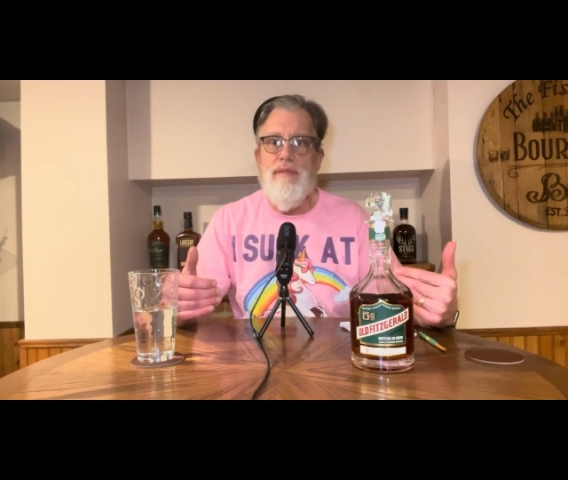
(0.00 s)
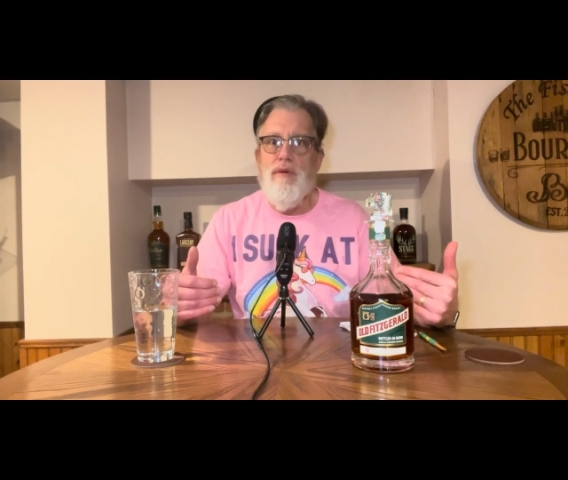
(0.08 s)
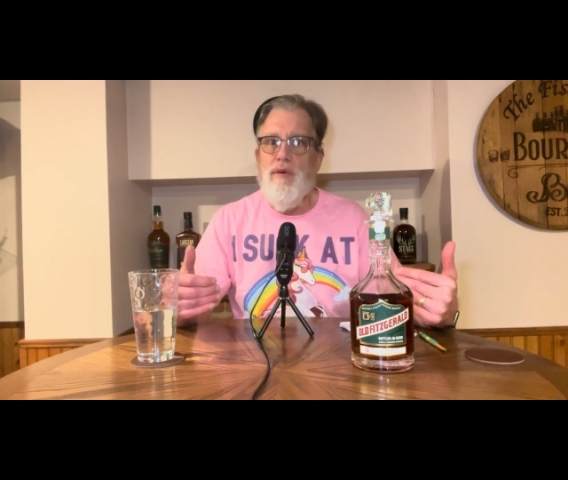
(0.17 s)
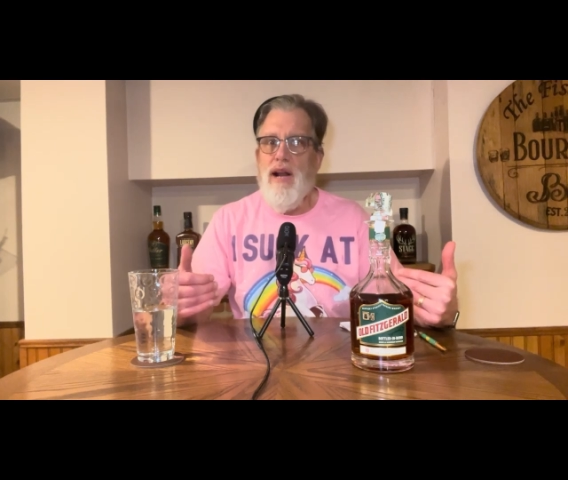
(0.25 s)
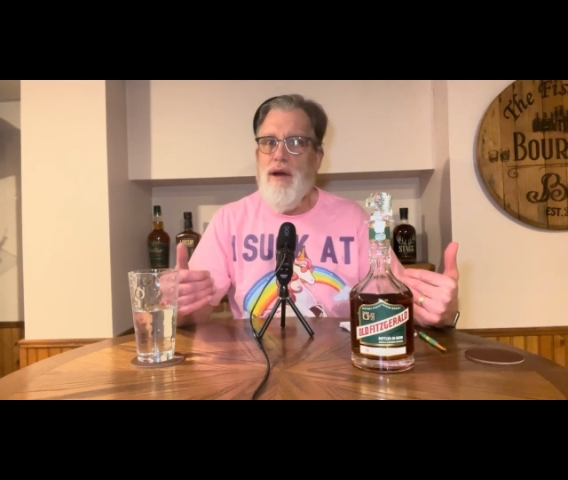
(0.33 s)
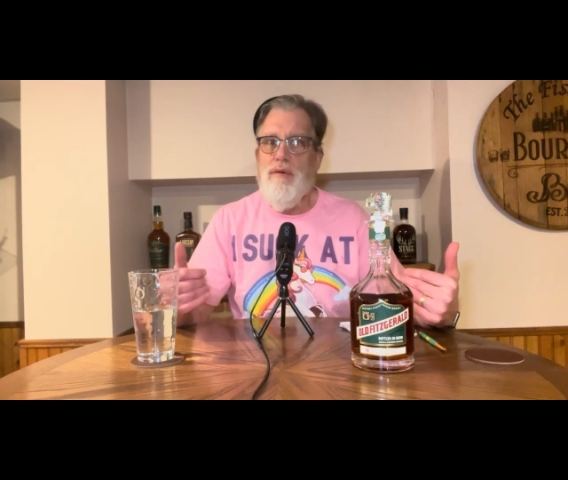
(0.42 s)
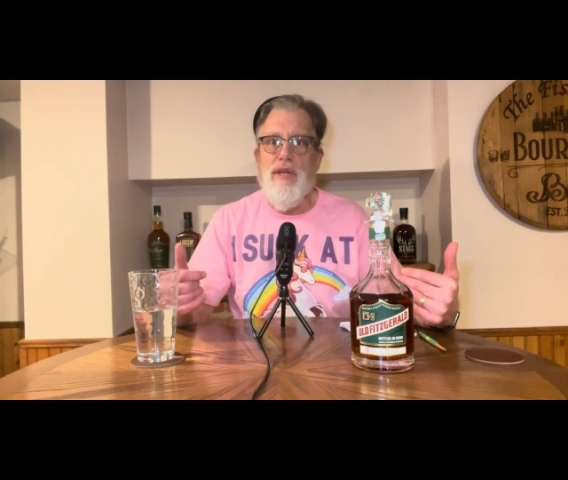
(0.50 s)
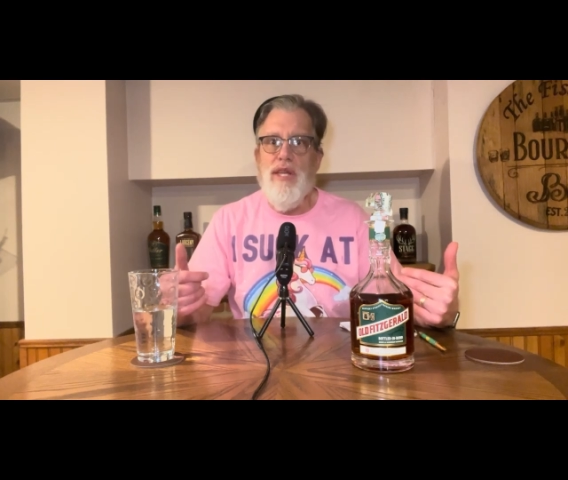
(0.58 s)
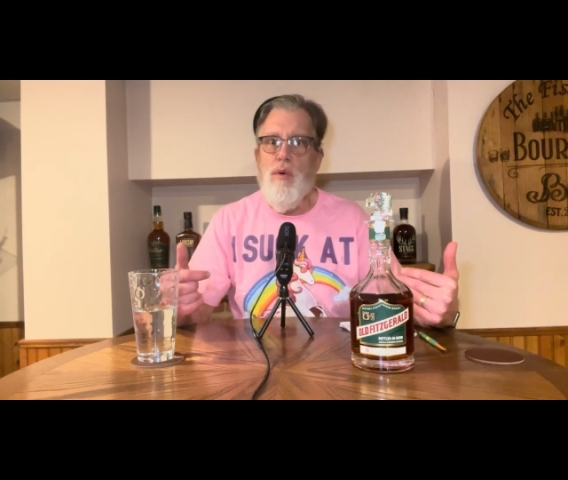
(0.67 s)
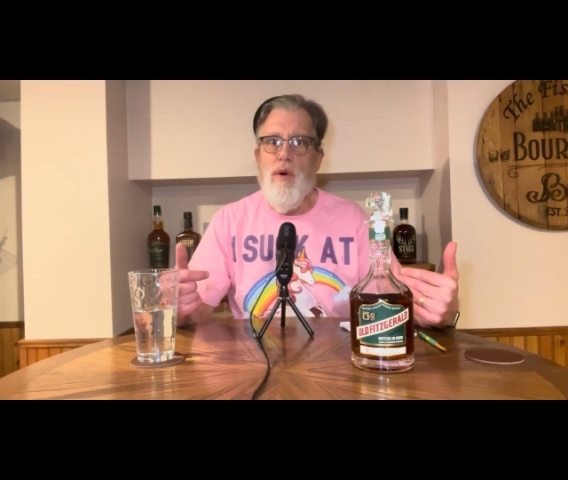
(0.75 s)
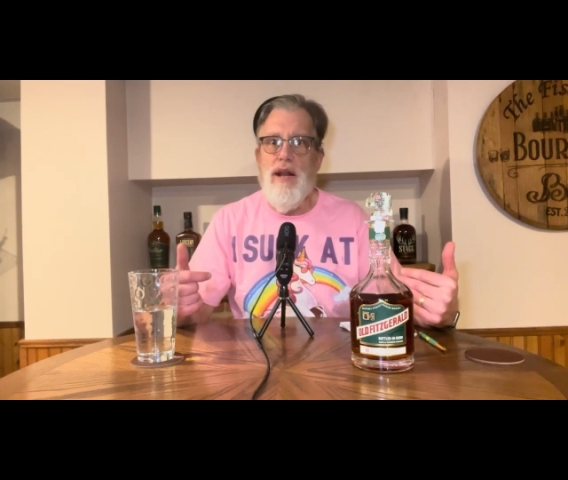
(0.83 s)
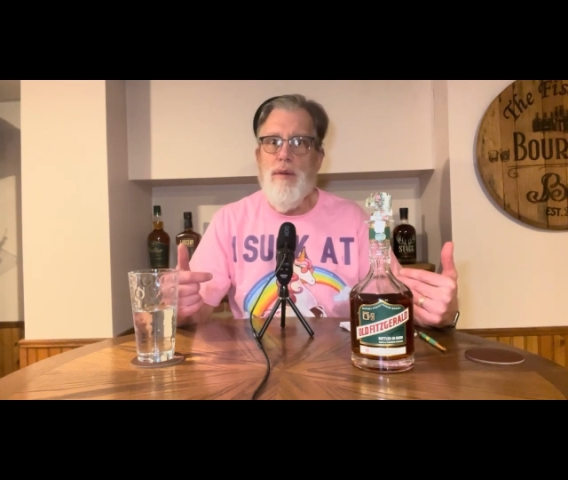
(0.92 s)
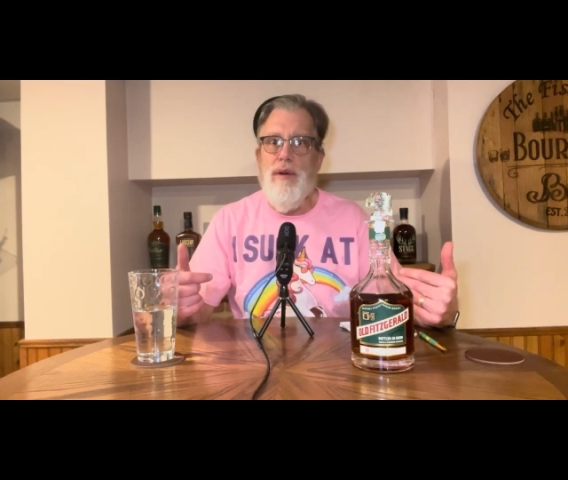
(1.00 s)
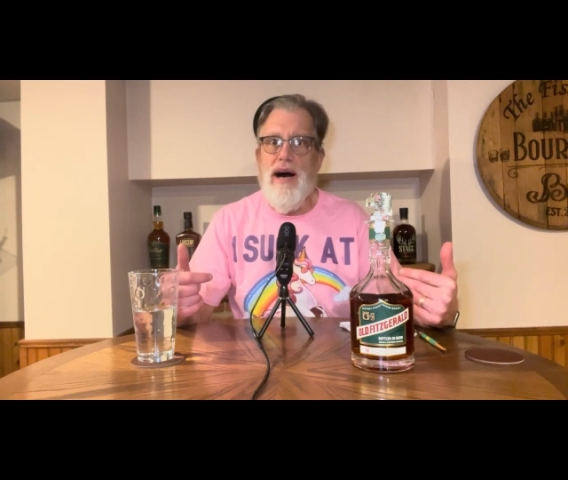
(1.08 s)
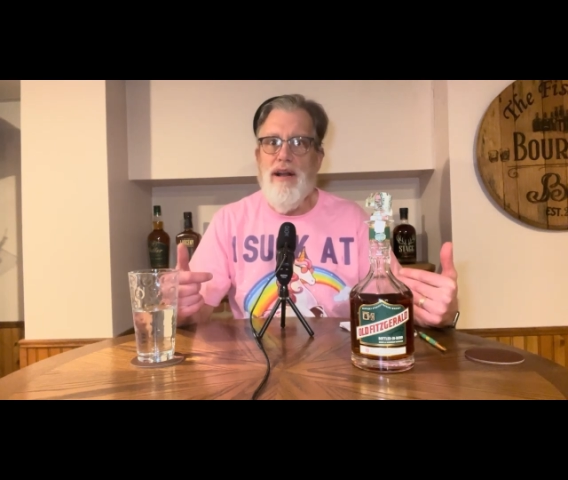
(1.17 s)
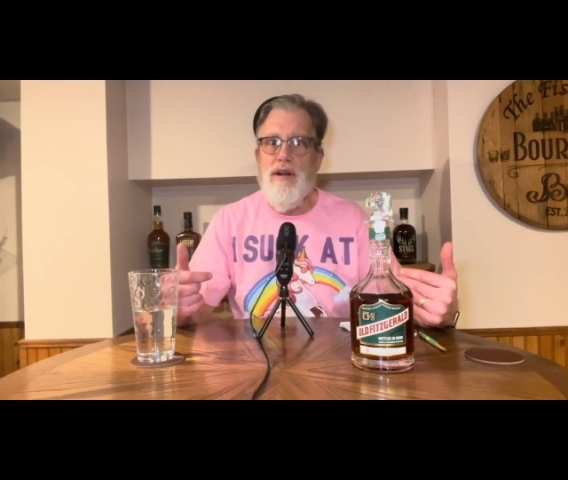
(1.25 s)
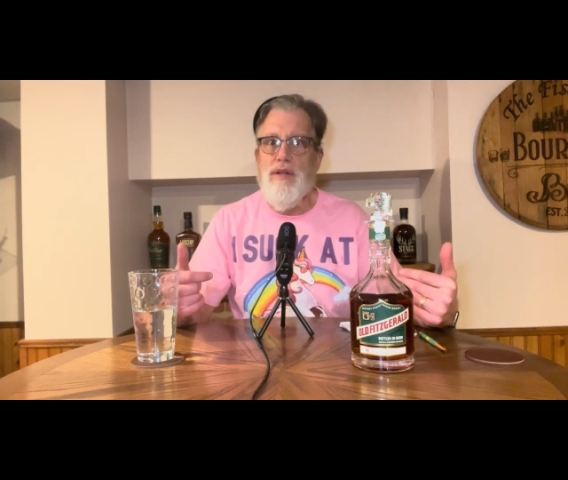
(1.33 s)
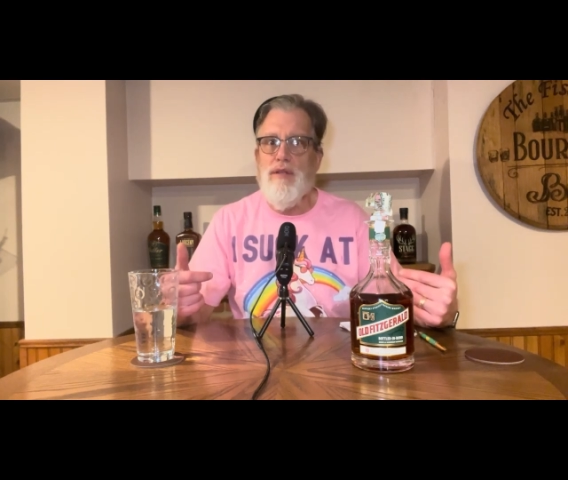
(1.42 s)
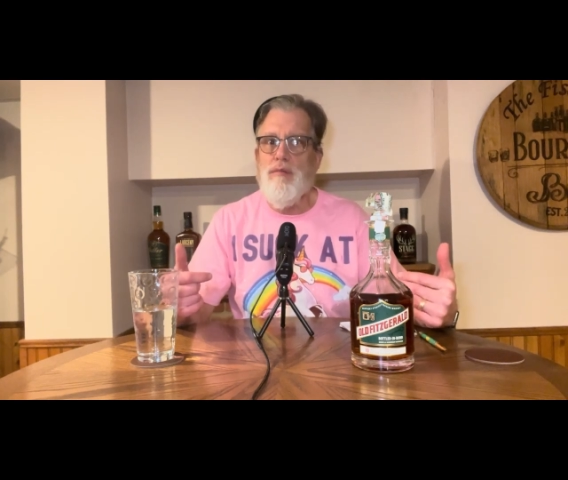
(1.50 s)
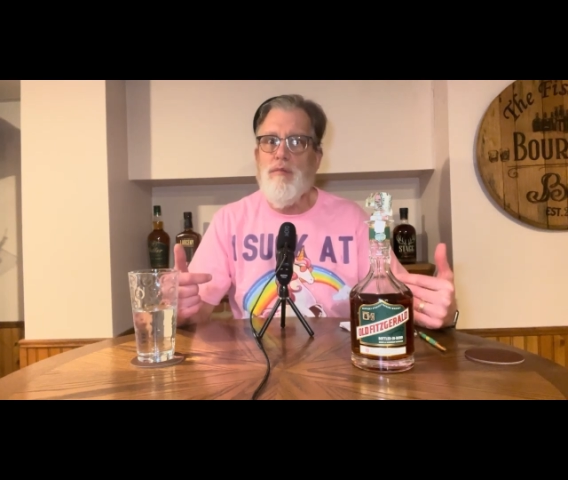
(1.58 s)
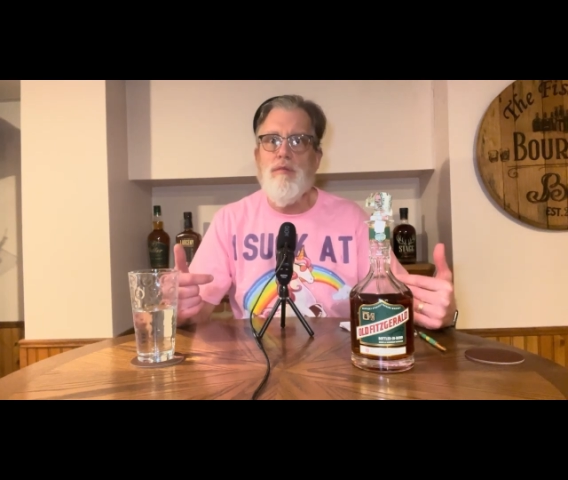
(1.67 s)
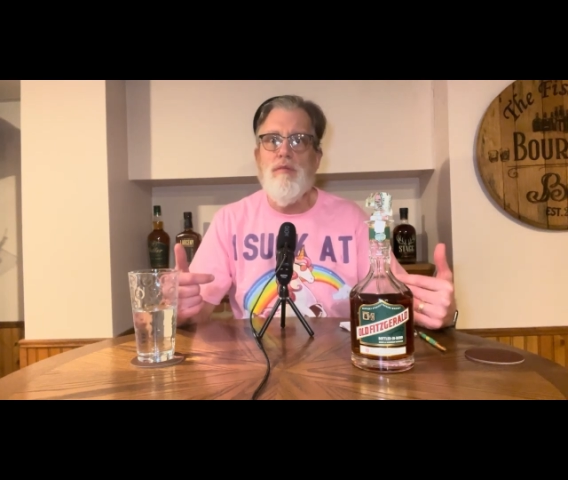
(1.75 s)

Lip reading: When I really want a bottle,